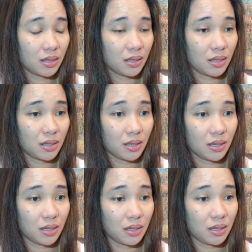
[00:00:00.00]

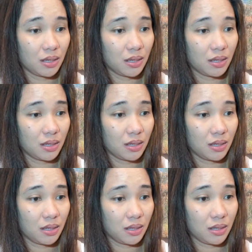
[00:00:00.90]

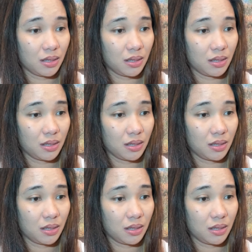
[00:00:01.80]
Nobody speaks.